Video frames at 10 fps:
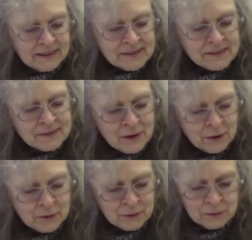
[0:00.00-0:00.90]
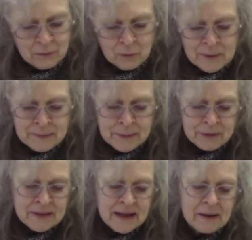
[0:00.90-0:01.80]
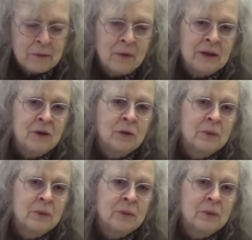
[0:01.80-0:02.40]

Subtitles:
So remember that when you're